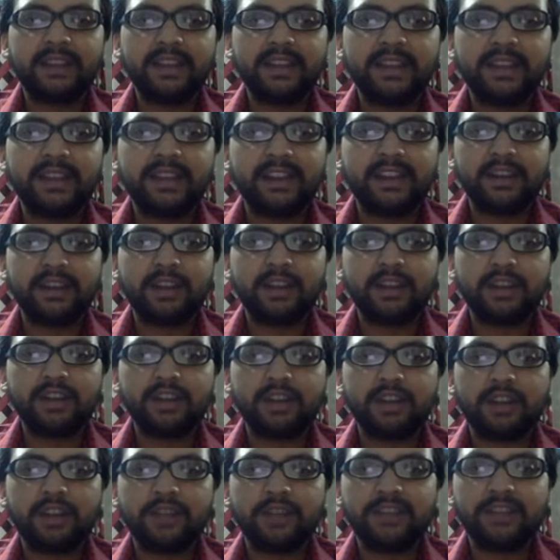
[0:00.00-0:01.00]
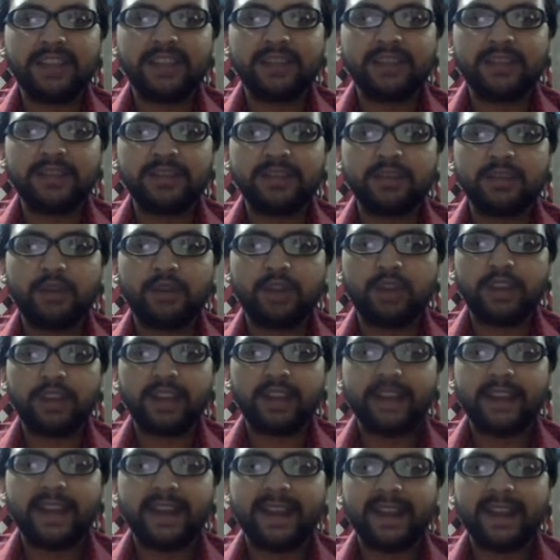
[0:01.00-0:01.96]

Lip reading: Then regulation of cyber squatting